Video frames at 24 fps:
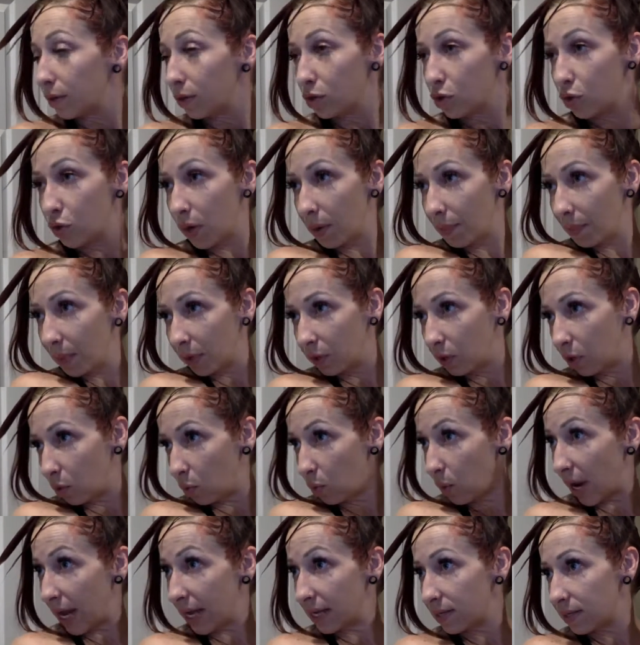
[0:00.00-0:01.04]
dremeled the
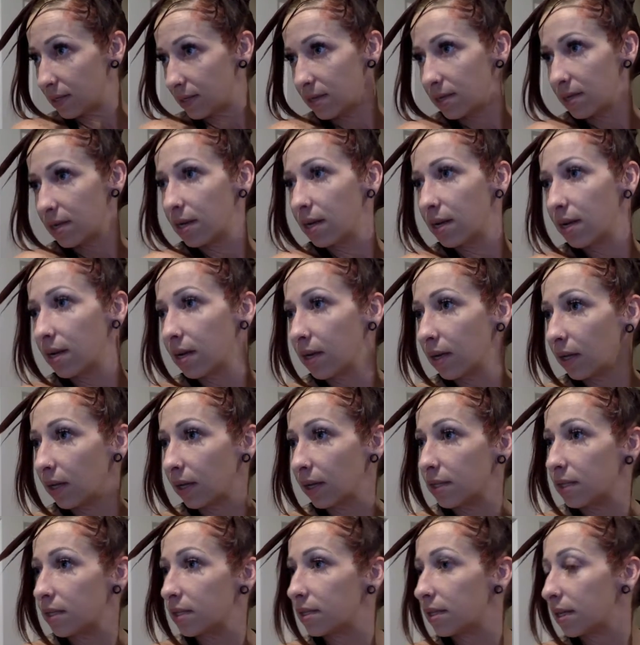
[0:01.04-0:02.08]
rest
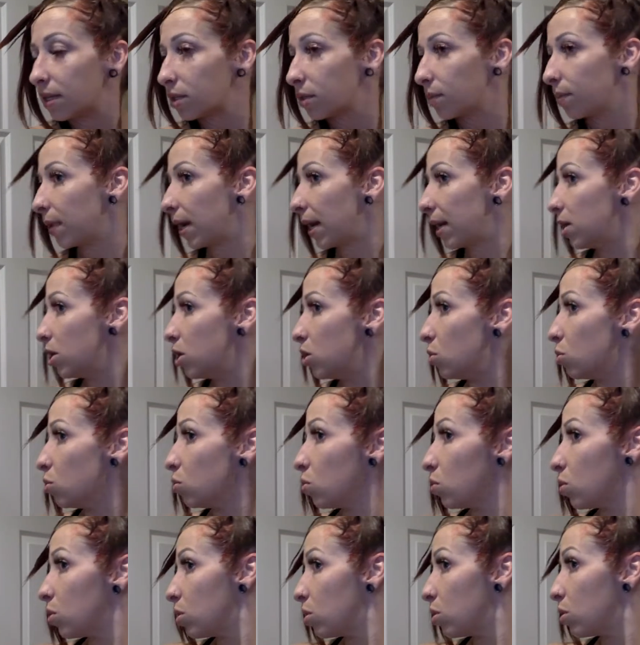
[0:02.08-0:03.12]
because that's what I do.